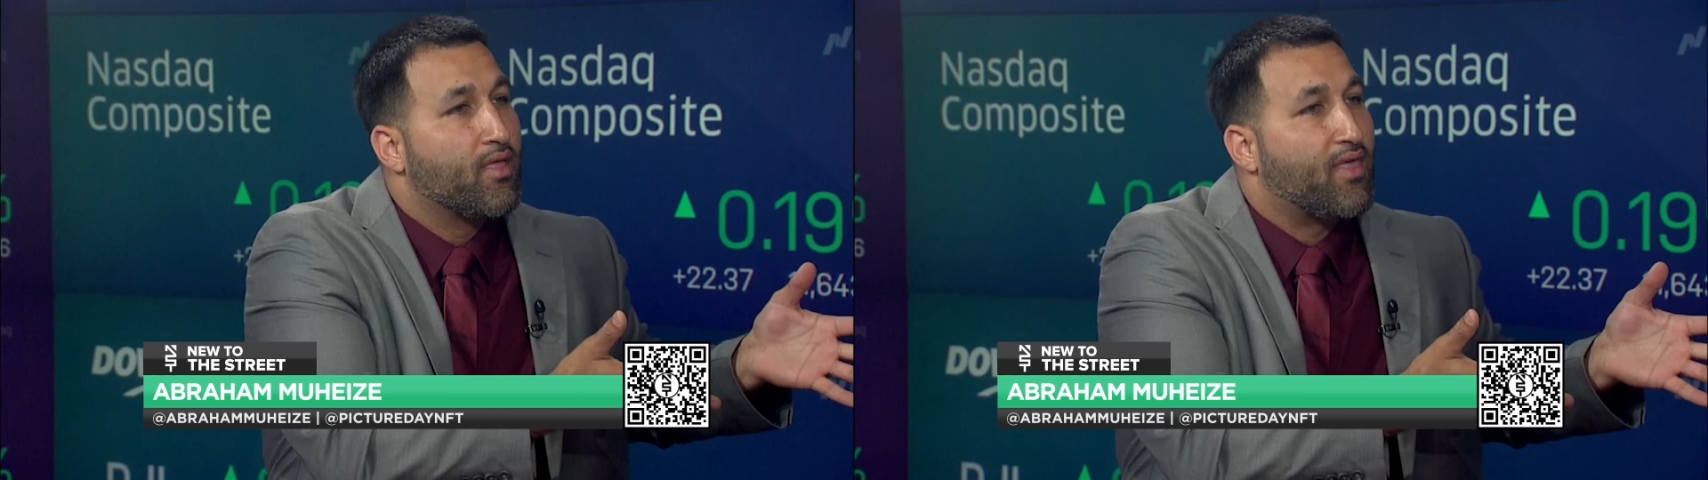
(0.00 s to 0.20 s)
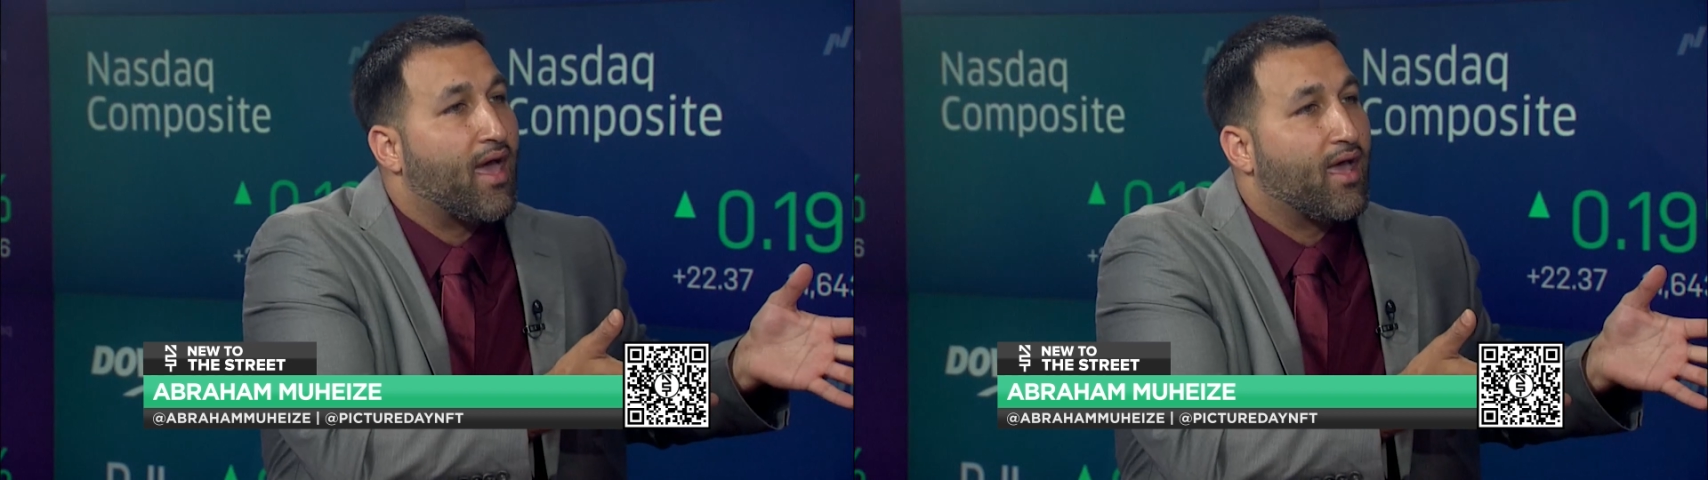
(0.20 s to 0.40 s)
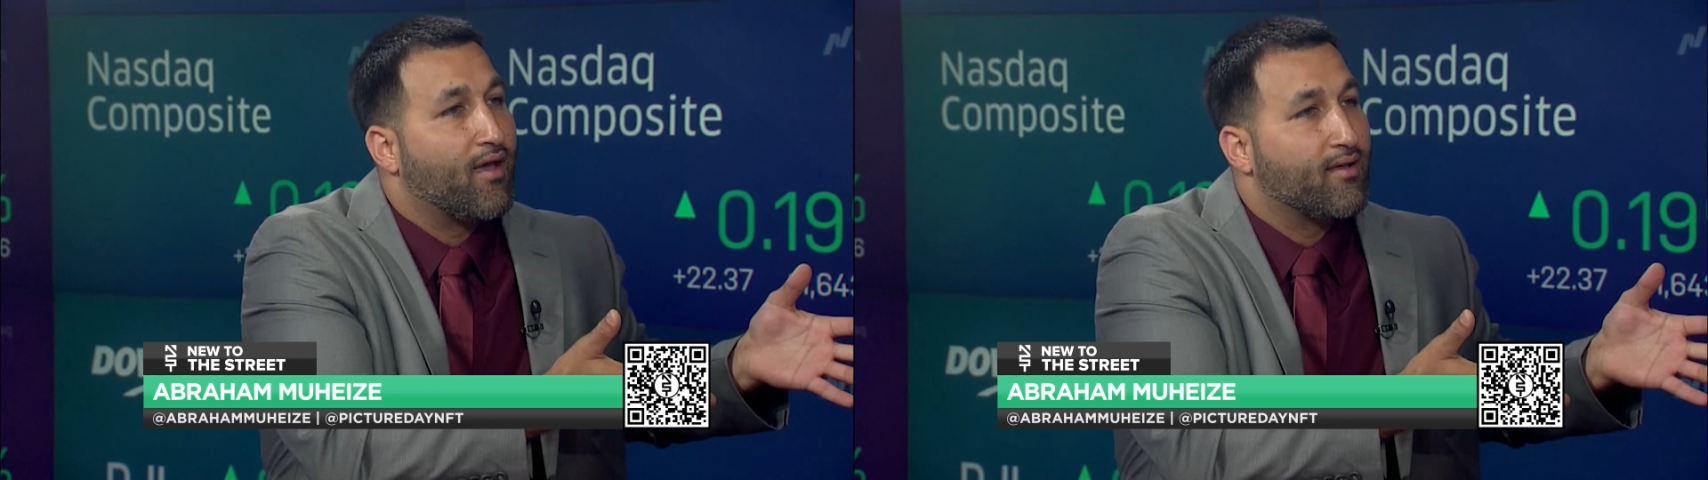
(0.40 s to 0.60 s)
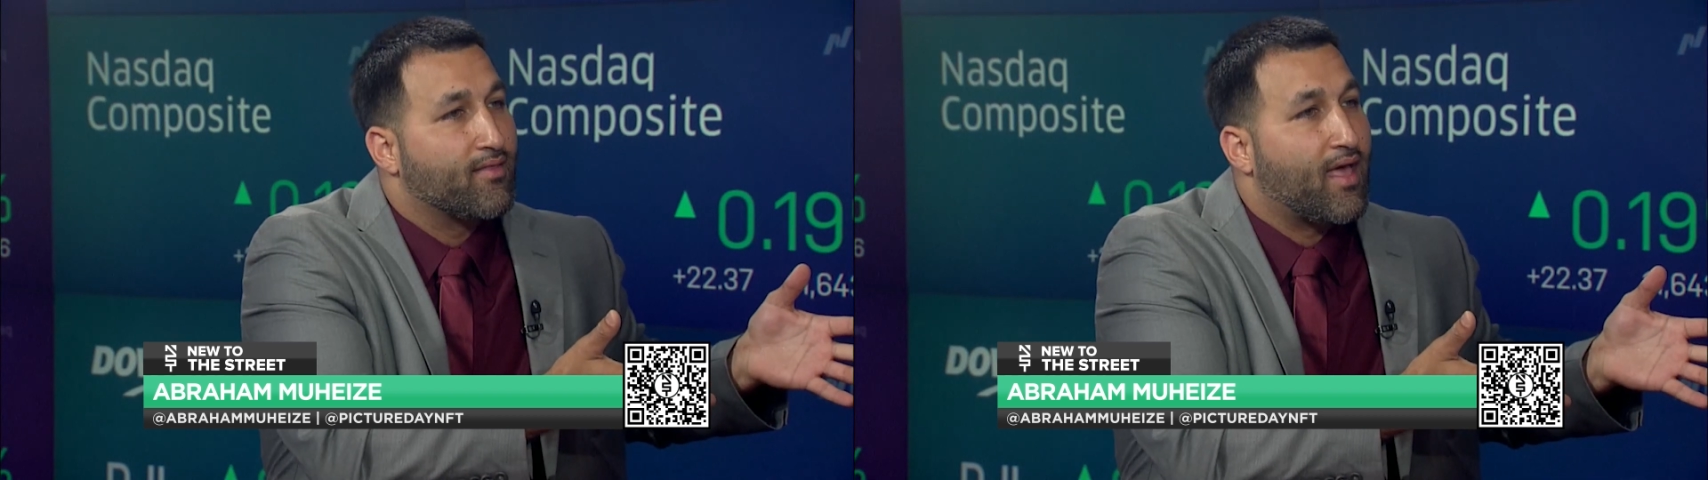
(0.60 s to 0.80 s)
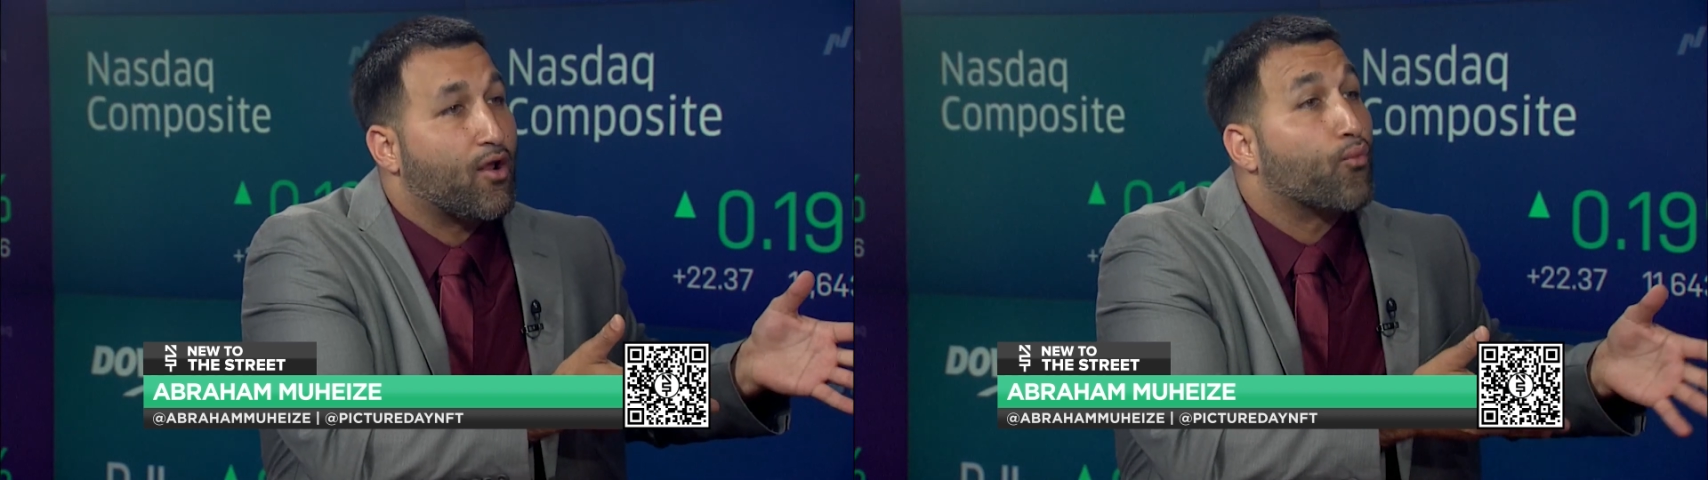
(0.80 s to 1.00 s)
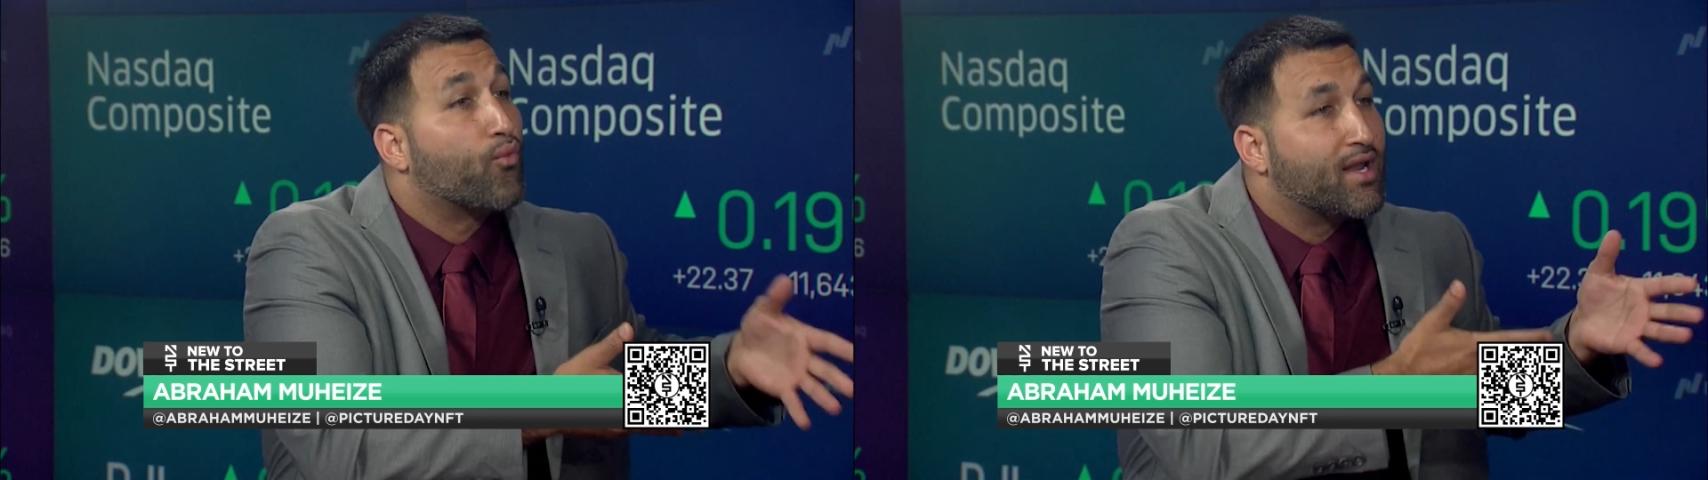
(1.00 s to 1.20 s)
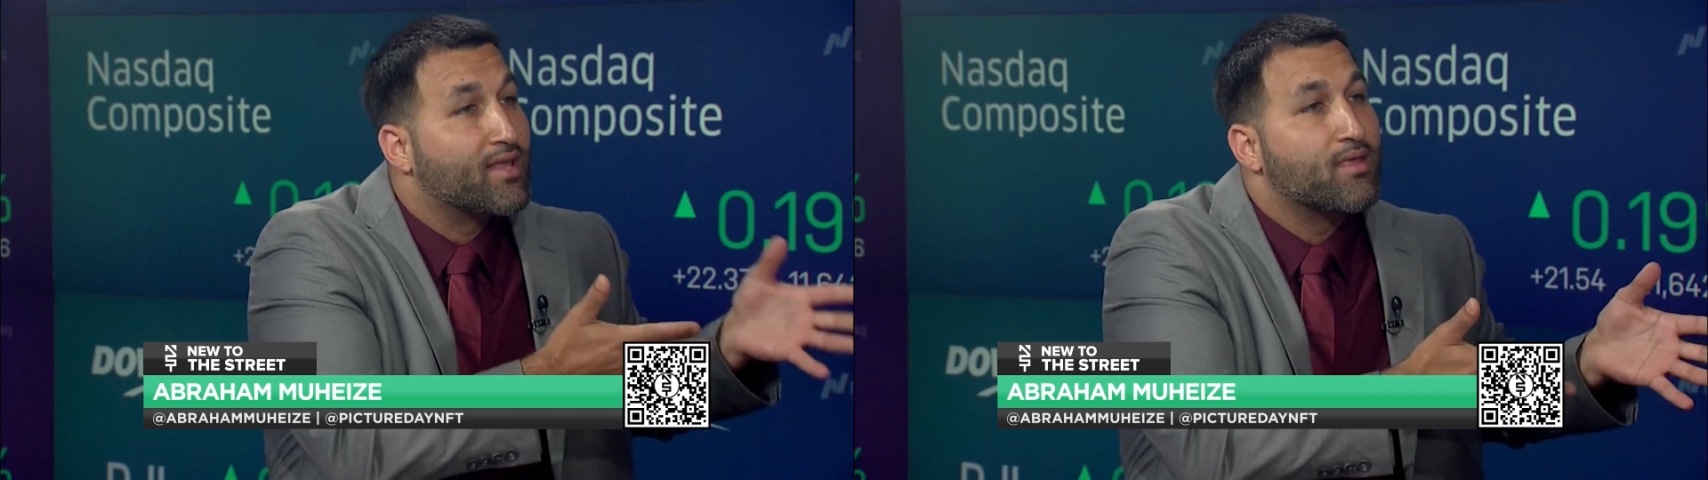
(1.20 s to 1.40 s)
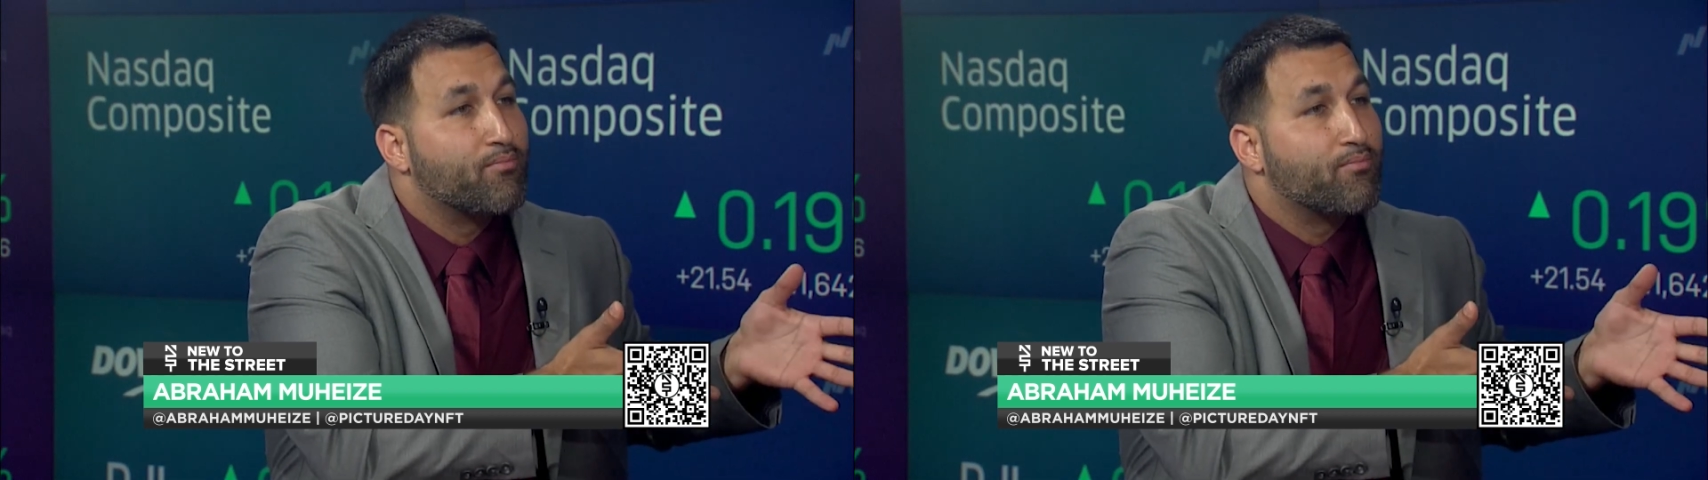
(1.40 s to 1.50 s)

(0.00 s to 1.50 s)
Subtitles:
that are running the